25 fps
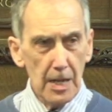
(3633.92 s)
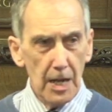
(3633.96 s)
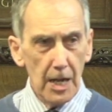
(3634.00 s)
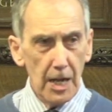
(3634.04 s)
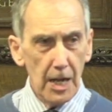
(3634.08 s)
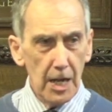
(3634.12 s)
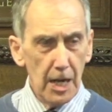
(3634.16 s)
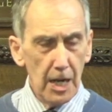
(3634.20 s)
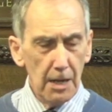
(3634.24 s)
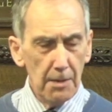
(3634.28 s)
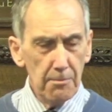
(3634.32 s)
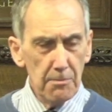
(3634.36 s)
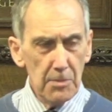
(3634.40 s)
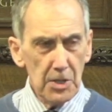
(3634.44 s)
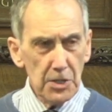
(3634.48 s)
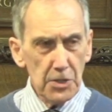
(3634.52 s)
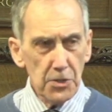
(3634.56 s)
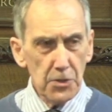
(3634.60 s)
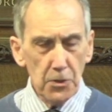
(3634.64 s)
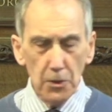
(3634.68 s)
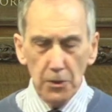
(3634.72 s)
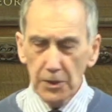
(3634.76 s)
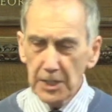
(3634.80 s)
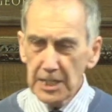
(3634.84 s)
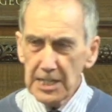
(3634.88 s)
Um,
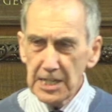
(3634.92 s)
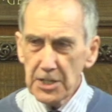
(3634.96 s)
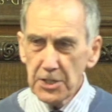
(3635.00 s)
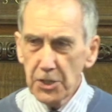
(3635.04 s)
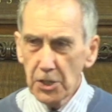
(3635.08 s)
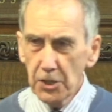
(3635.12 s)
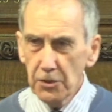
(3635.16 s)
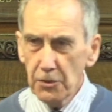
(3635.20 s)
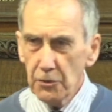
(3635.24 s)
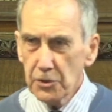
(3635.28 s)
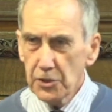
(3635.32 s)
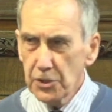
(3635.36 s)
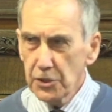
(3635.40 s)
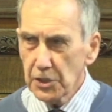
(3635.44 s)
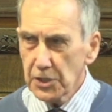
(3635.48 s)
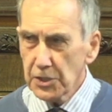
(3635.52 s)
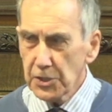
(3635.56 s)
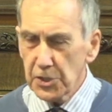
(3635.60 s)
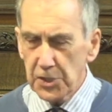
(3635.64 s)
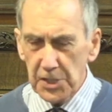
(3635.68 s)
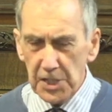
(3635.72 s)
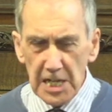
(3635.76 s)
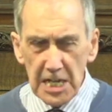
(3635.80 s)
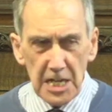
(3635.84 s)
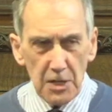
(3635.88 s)
you're going to need to, to
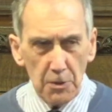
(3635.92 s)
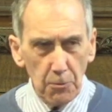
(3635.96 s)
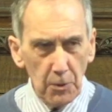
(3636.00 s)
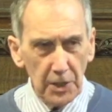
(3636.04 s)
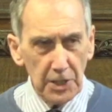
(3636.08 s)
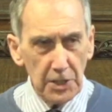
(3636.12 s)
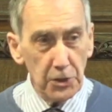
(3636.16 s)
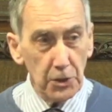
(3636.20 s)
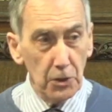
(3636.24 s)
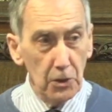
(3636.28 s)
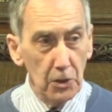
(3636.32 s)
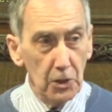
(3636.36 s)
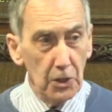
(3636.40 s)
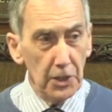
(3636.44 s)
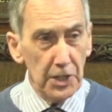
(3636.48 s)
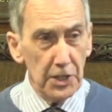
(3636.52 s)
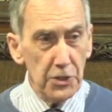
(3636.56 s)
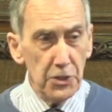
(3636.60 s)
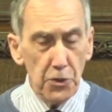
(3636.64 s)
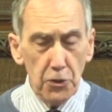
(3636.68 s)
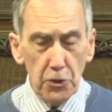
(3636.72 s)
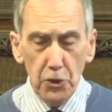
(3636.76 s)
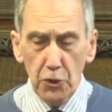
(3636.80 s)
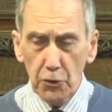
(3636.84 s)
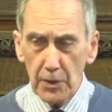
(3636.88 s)
see what is going on in
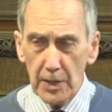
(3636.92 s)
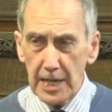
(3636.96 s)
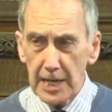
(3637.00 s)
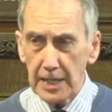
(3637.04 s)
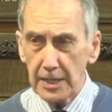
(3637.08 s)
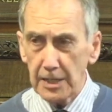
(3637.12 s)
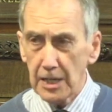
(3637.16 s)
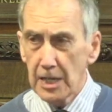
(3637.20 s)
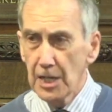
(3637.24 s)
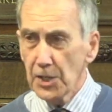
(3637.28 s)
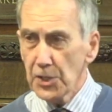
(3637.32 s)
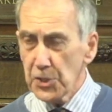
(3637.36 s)
Ukraine,